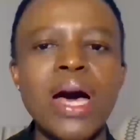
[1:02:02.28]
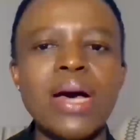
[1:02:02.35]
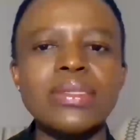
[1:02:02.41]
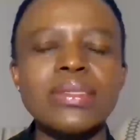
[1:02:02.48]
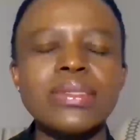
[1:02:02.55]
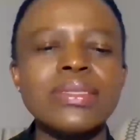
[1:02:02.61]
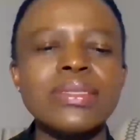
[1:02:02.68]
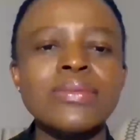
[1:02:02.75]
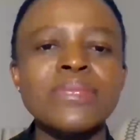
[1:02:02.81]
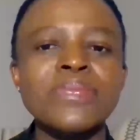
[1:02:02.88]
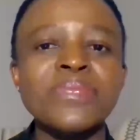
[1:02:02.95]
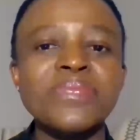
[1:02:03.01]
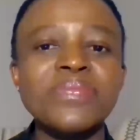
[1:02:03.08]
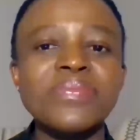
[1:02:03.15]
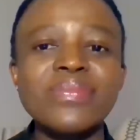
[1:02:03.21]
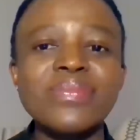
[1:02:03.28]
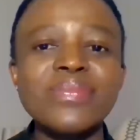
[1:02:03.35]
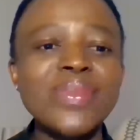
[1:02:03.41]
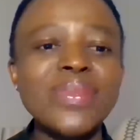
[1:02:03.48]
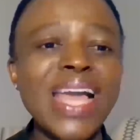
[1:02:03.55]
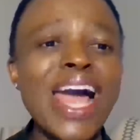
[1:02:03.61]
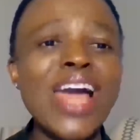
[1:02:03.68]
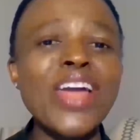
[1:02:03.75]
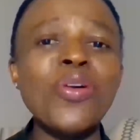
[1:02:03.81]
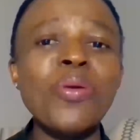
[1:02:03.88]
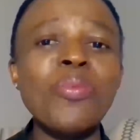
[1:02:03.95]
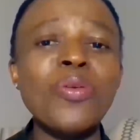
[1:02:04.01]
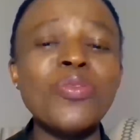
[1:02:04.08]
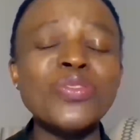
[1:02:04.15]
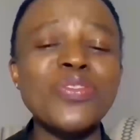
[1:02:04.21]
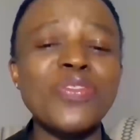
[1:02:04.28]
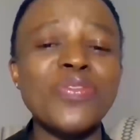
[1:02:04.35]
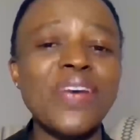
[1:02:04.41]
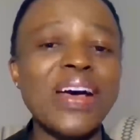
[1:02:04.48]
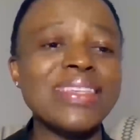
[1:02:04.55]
masks. I know most of